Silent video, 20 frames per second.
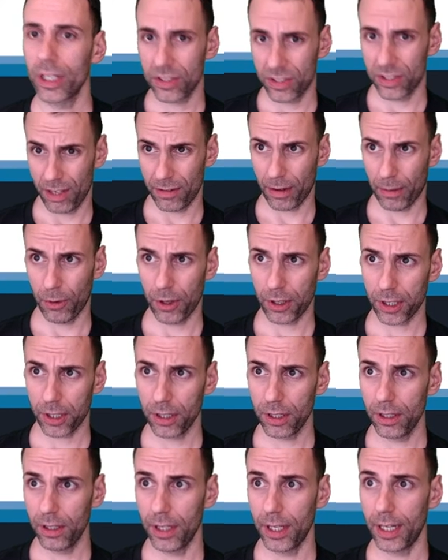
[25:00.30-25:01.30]
see if I'm
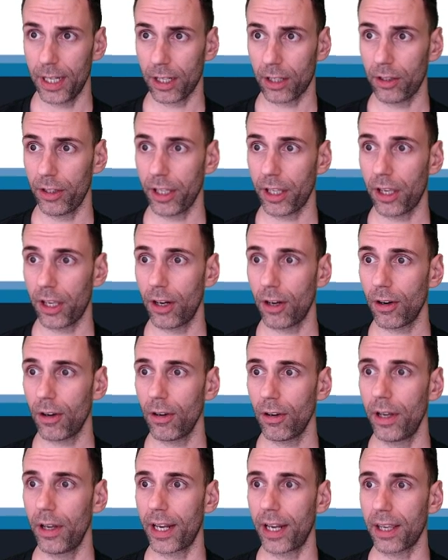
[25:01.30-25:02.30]
working. Uh, click here
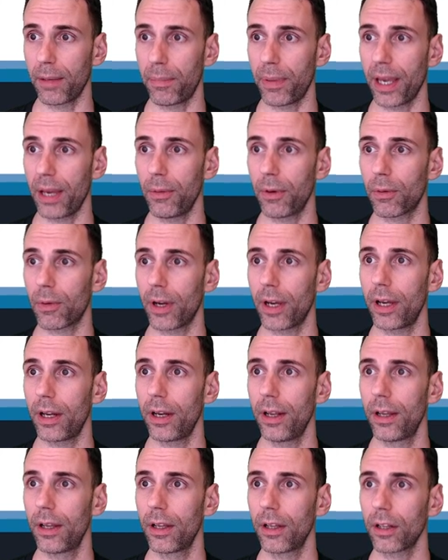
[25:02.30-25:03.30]
and I can paint with red.
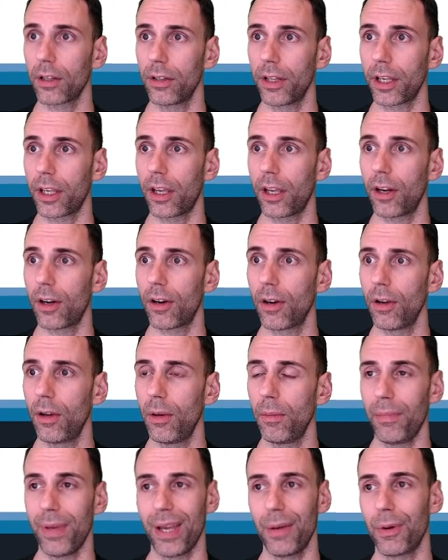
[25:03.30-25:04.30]
Click here,
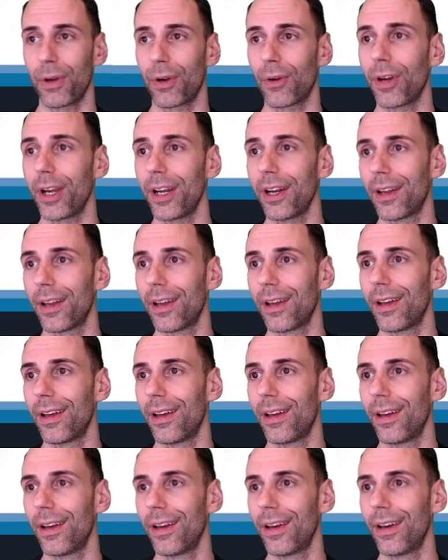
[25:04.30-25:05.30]
paint with green.
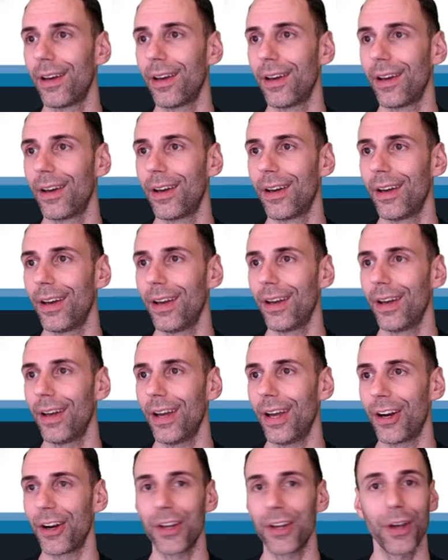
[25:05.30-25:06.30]

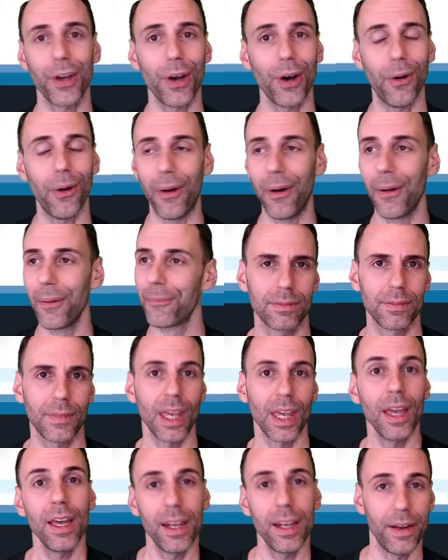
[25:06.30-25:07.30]
And there you go.
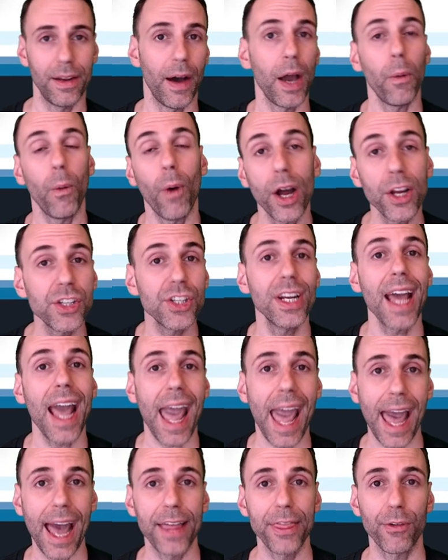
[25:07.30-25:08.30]
Now I want you to
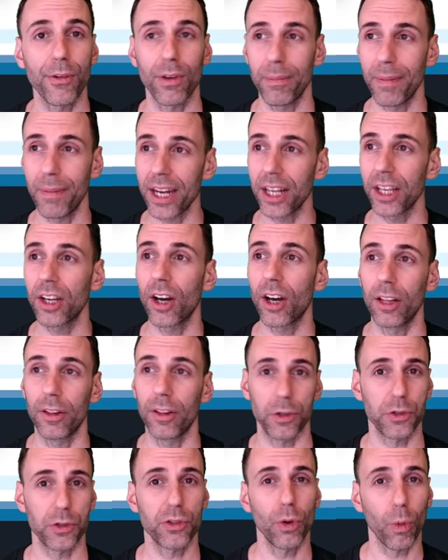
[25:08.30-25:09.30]
add the remaining
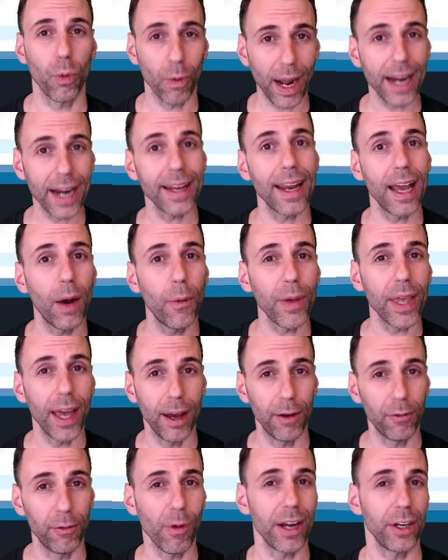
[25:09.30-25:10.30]
colors. So right now we
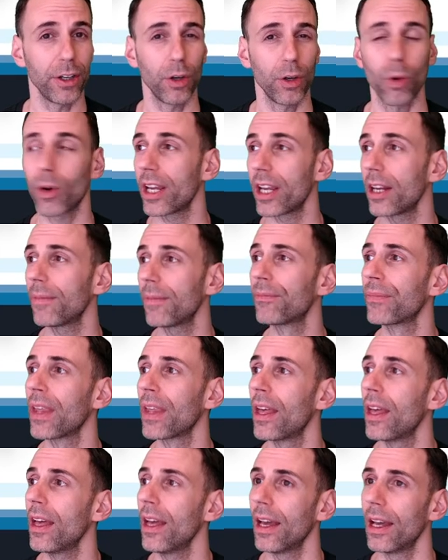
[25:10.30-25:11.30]
have red and green.
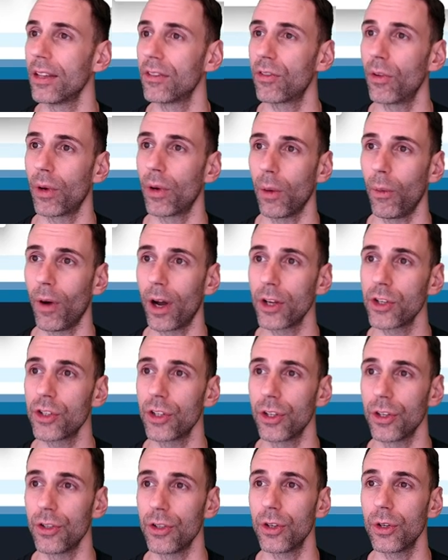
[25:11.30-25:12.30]
And so what I want
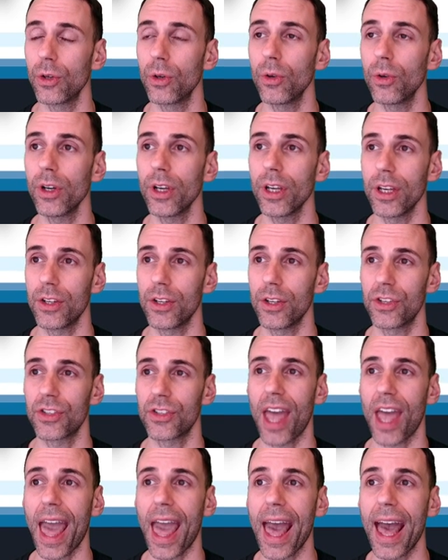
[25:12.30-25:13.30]
you to do is just
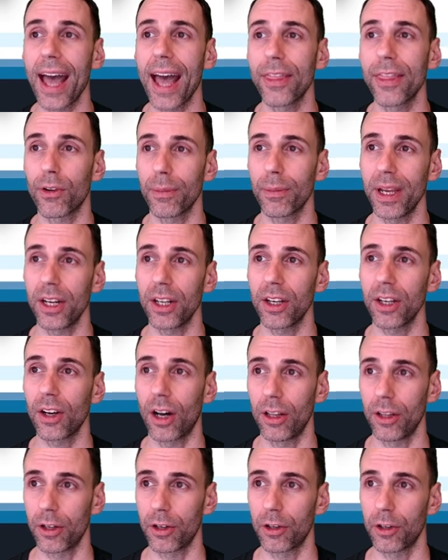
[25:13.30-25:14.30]
add the remaining
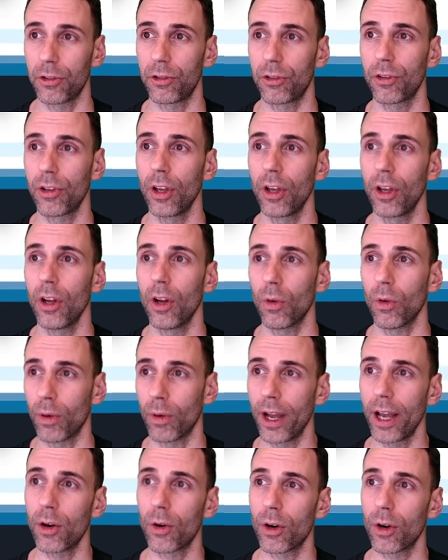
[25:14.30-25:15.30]
colors,
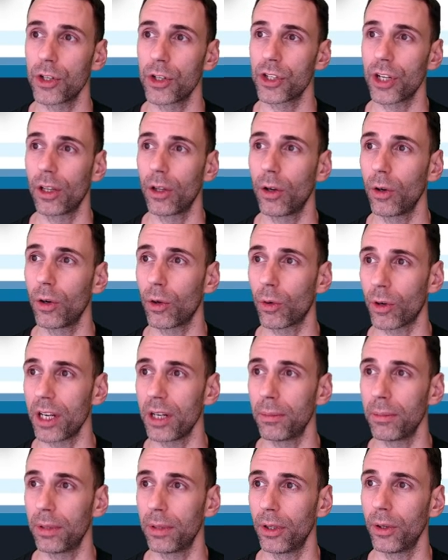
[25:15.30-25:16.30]
red, orange, yellow,
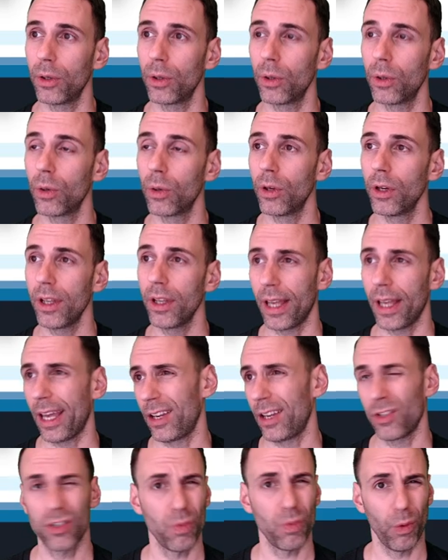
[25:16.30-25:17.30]
green, blue, and
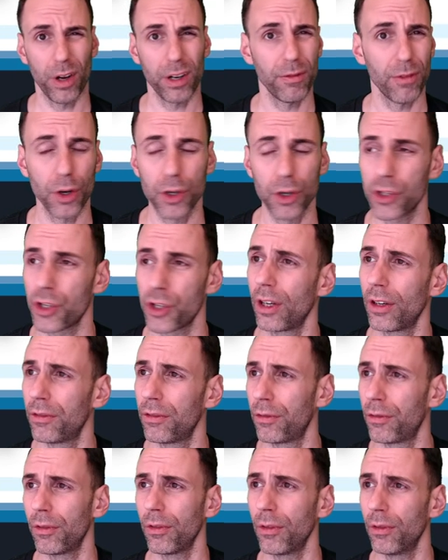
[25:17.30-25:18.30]
just one version of
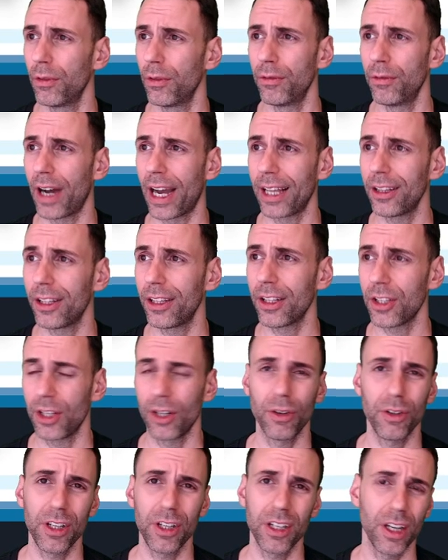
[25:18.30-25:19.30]
violet. You
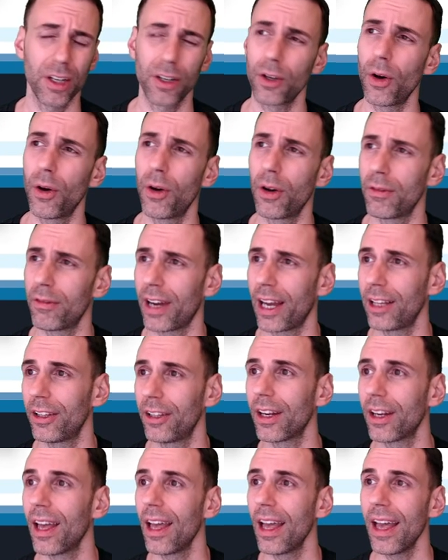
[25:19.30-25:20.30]
don't need indigo and
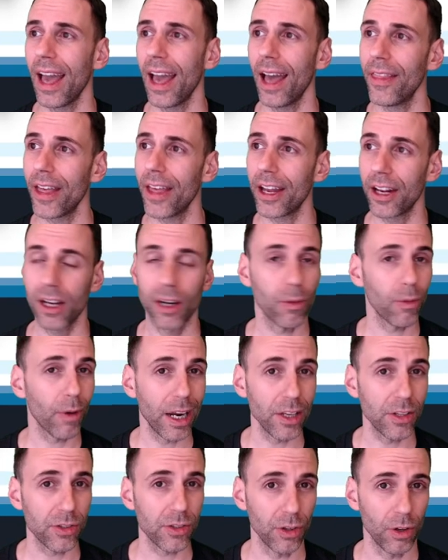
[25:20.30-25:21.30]
violet. And then an
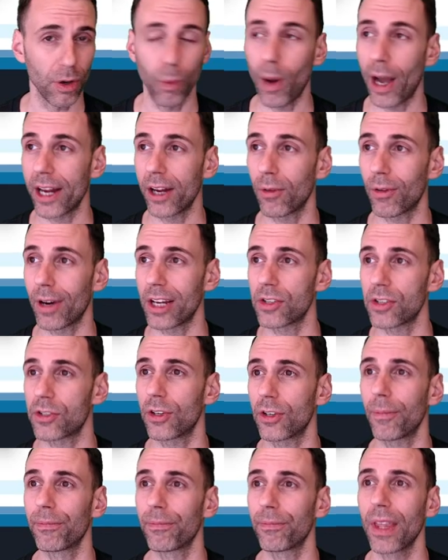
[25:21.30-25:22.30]
eraser, a white
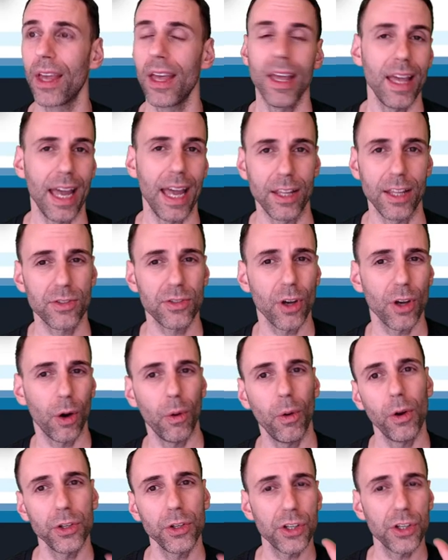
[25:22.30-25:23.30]
eraser. And
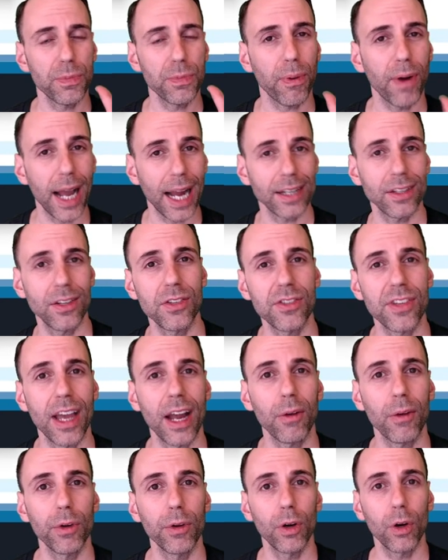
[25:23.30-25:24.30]
so just practice
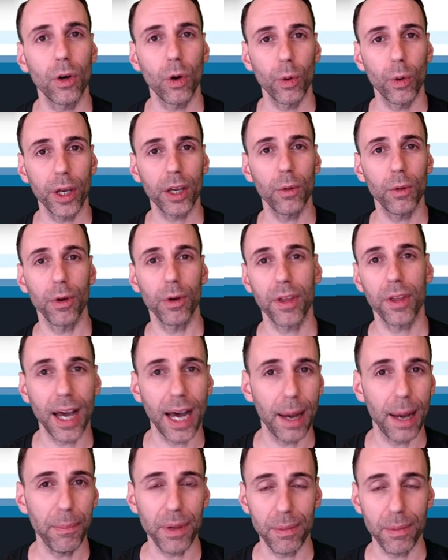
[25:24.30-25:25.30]
that real quick with
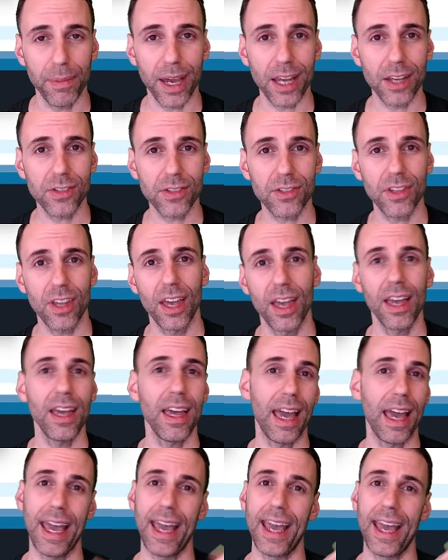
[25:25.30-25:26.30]
copy paste.
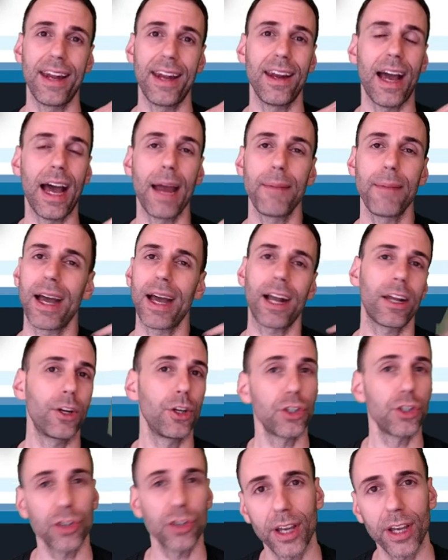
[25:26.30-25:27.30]
And I'm not going
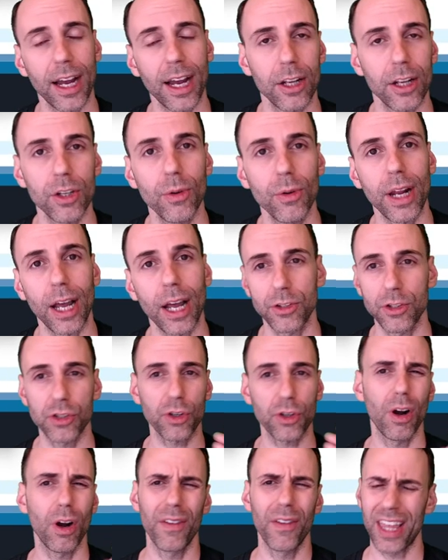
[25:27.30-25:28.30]
to show you how to do it. I'll just
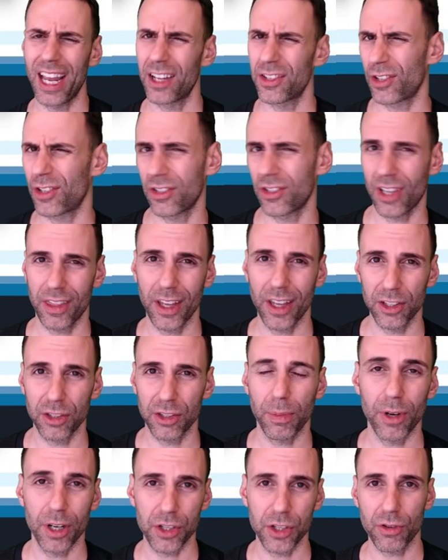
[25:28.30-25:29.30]
go over the answer because I think it's
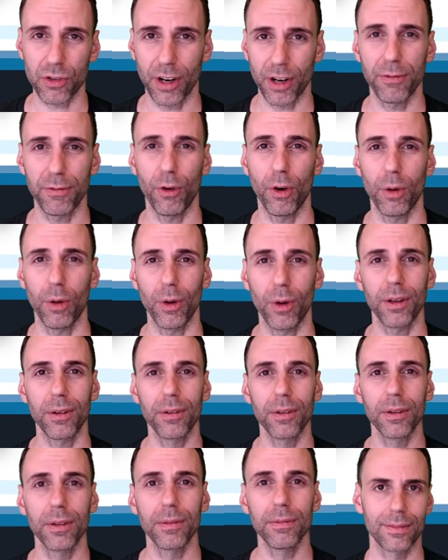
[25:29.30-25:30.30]
pretty straightforward.
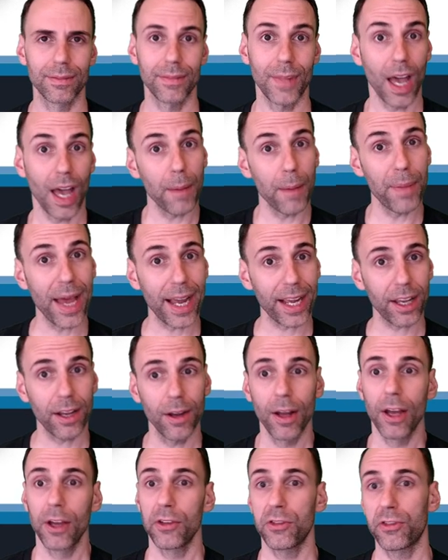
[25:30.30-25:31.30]
I'm back.
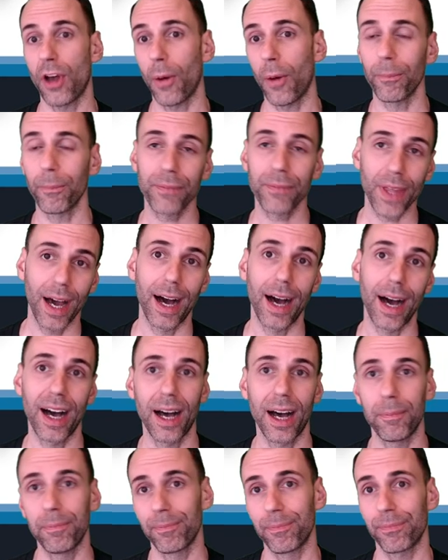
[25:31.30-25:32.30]
So
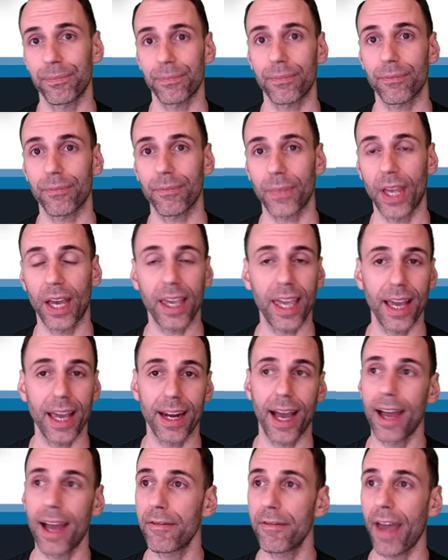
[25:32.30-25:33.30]
um, again,
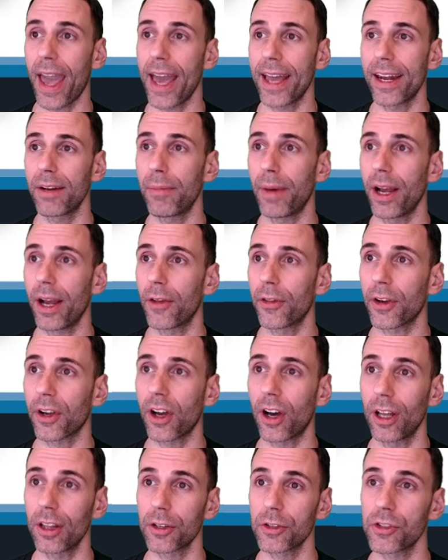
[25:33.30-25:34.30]
I've added my other
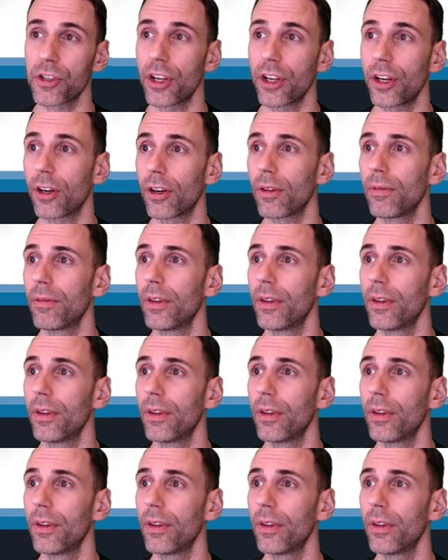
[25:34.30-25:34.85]
colors here.